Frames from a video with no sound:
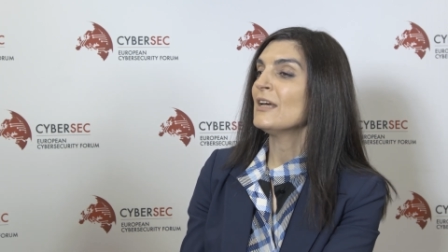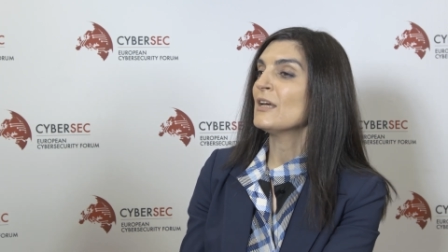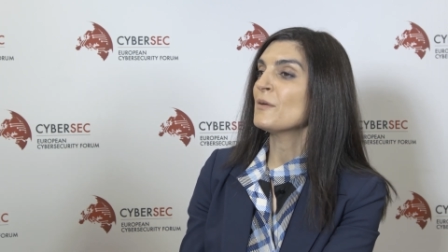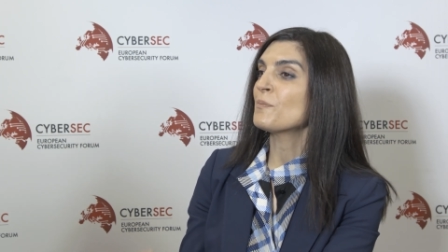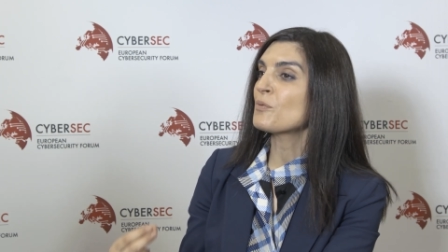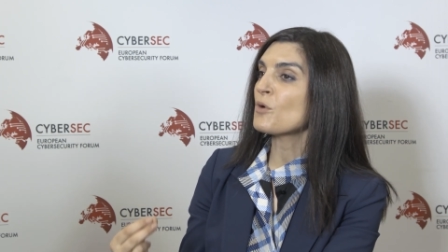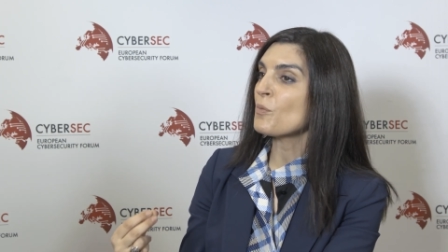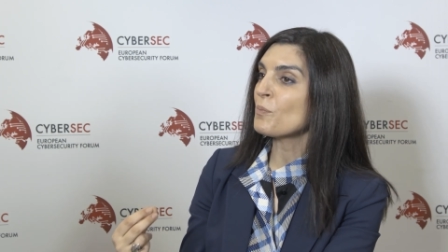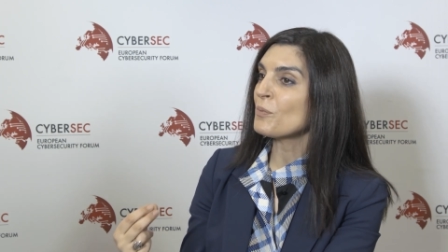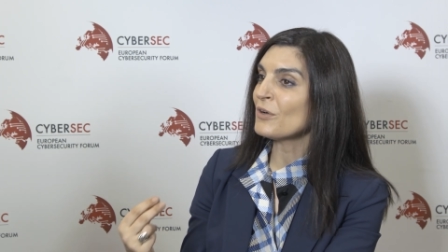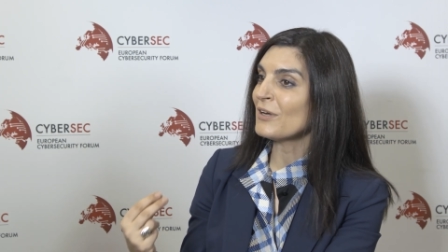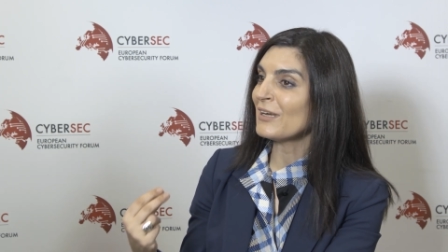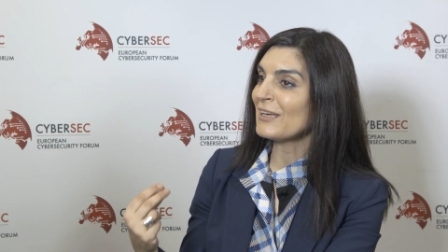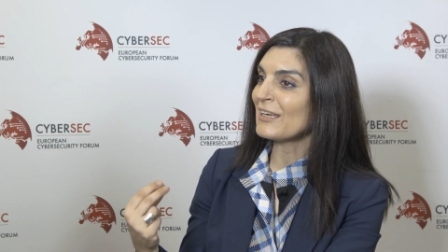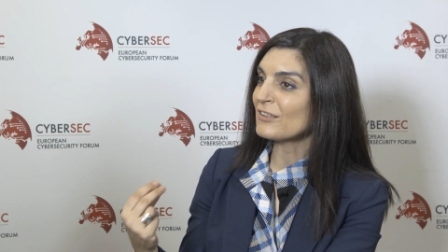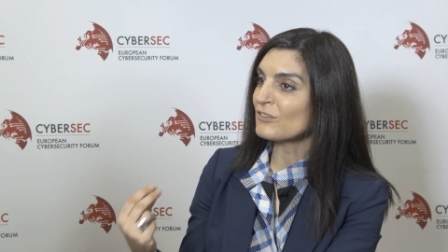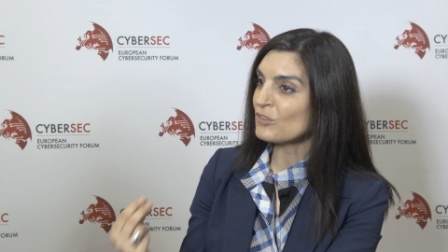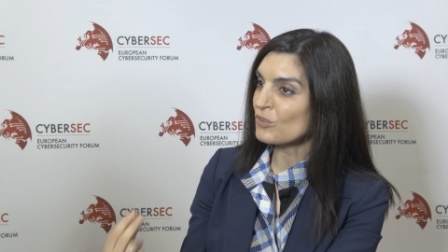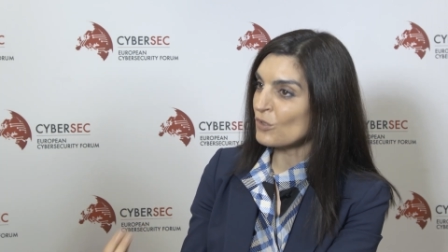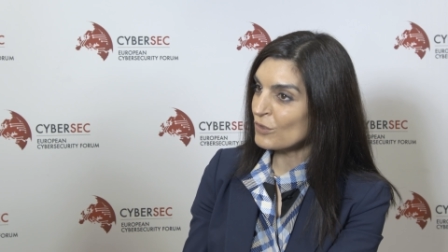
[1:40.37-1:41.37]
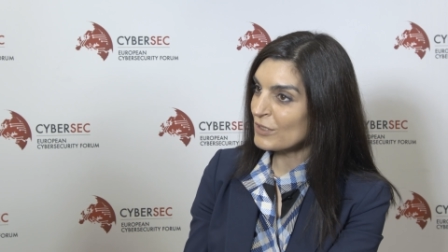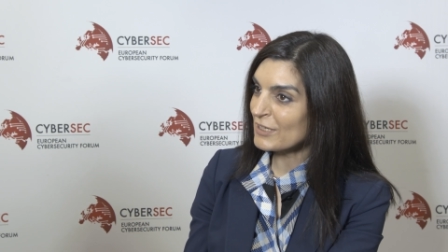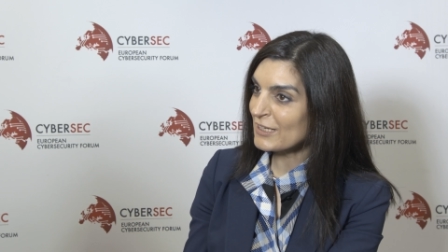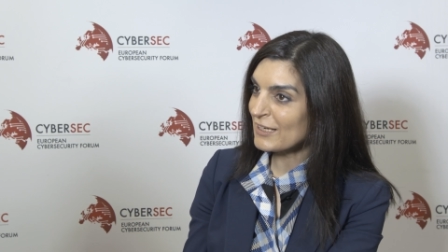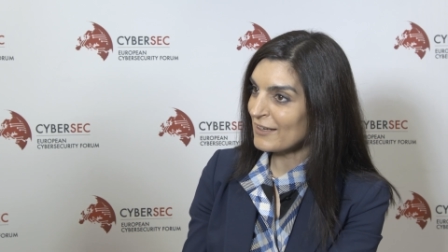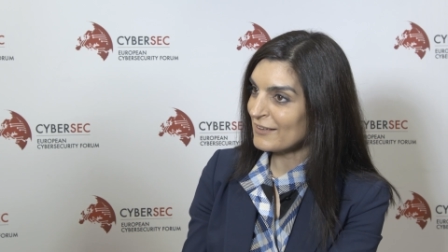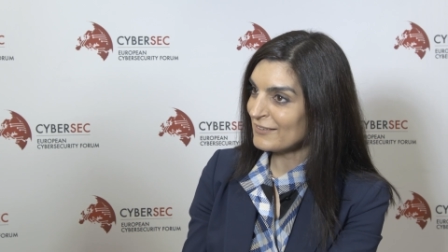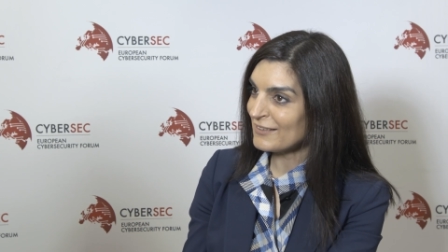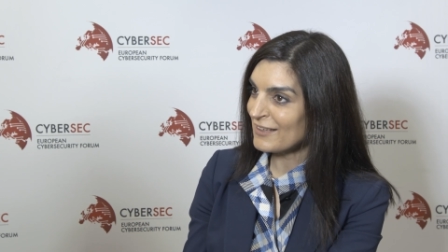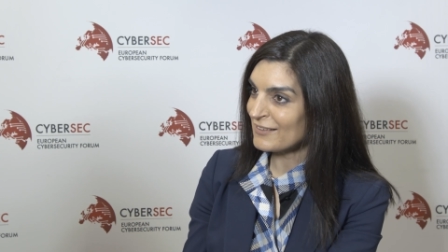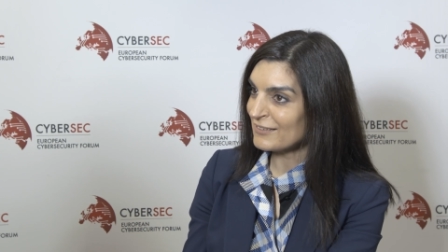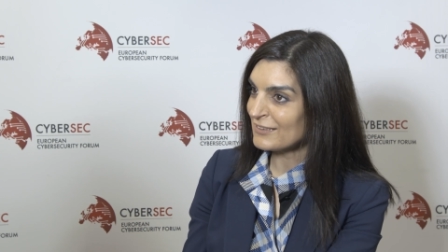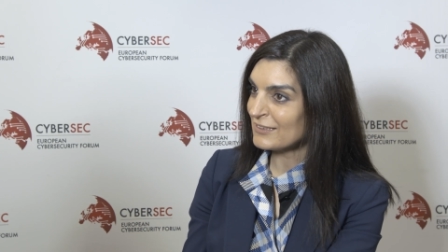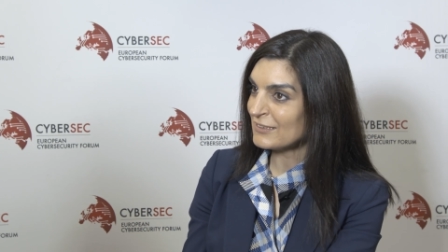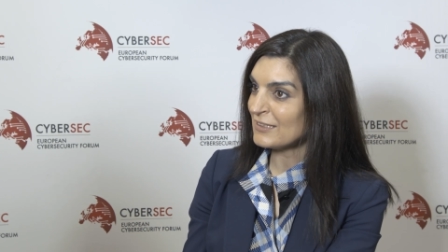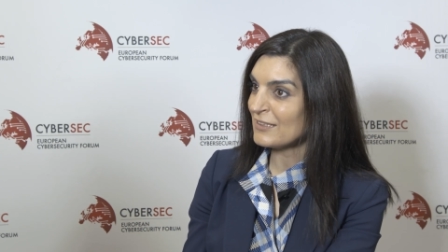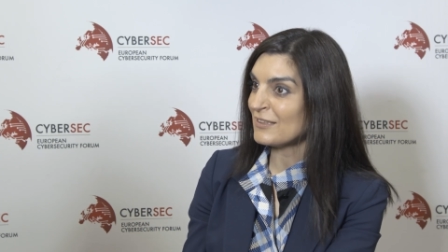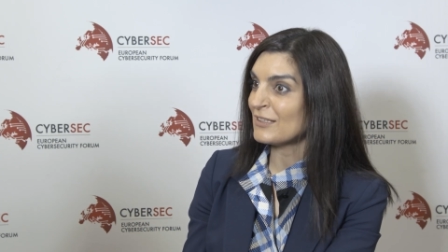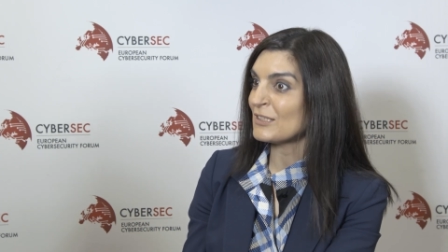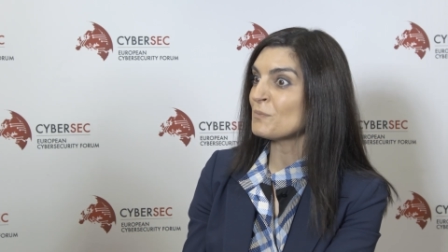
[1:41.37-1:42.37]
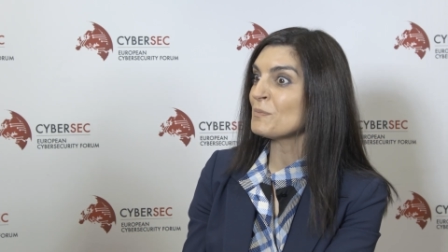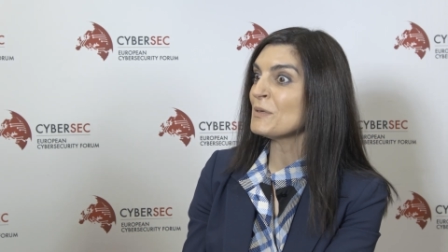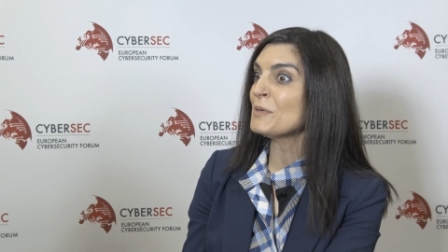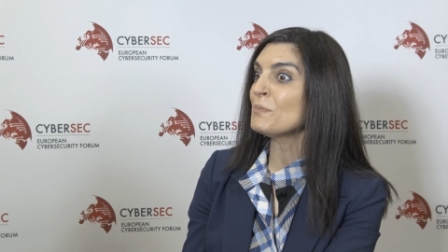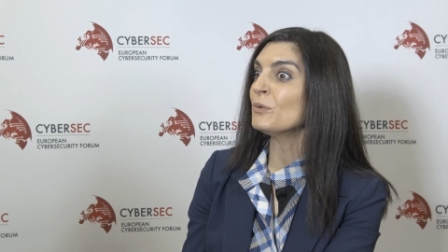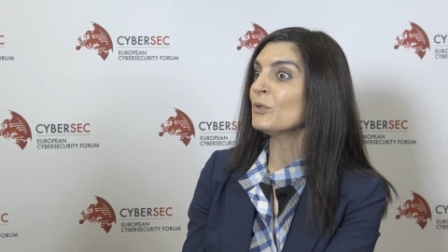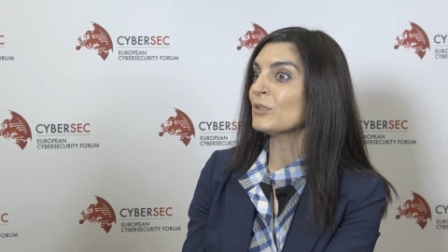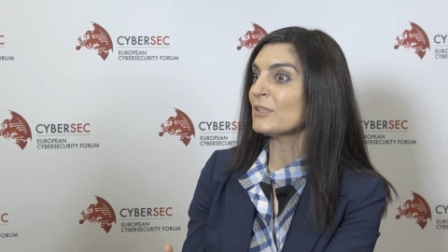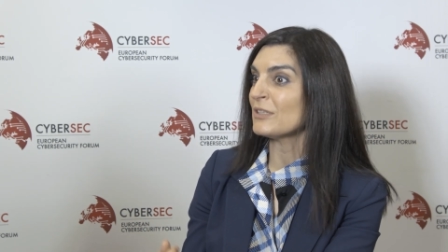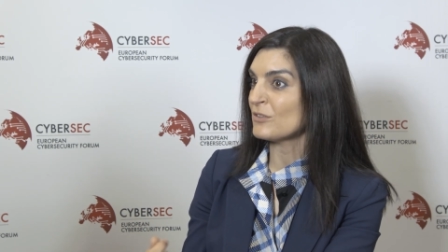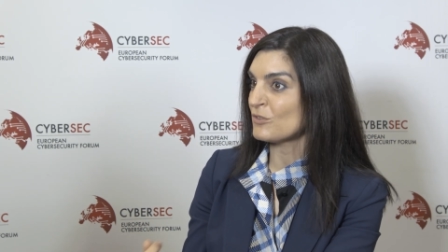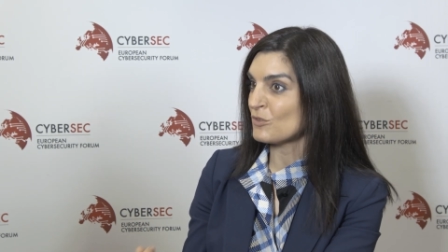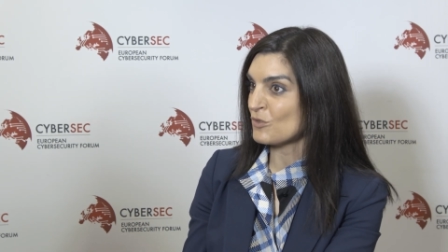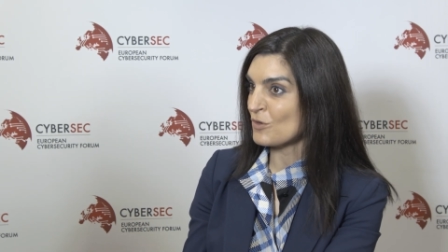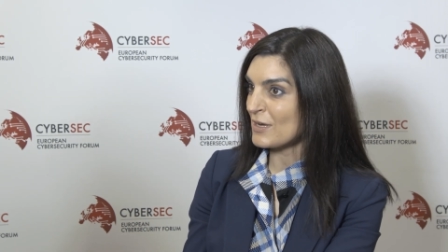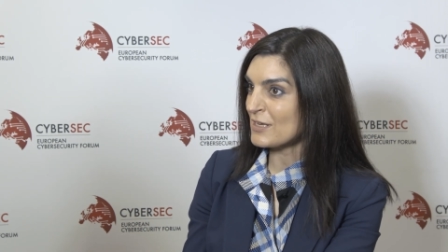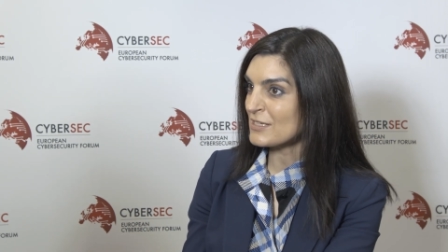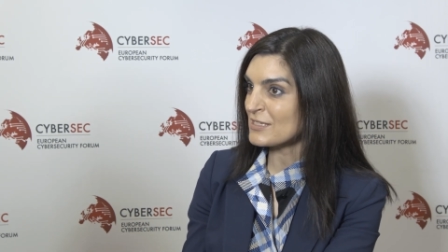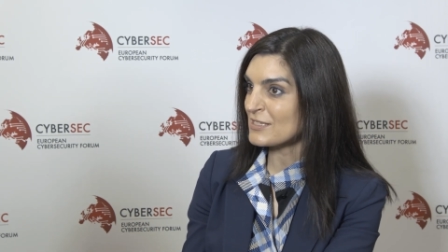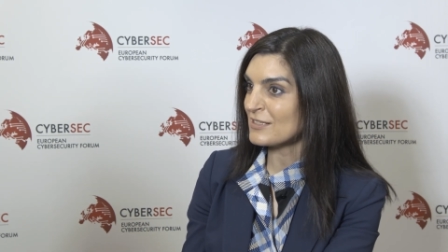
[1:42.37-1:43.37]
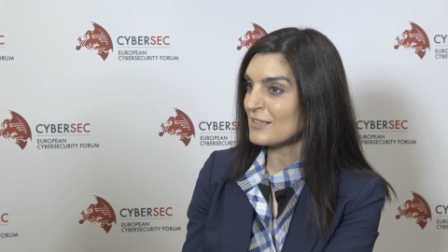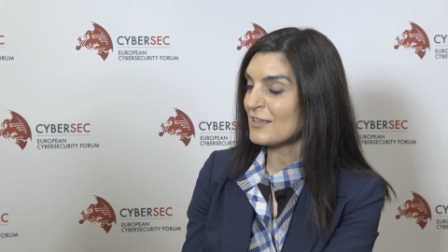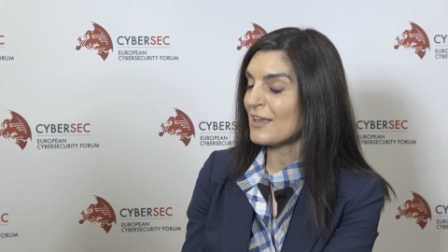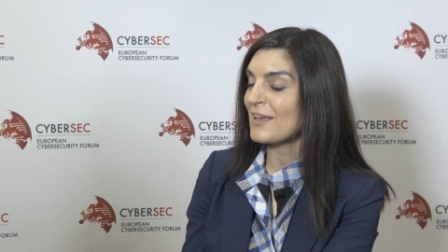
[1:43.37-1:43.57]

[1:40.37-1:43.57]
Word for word: a proper electronic identity that people can trust,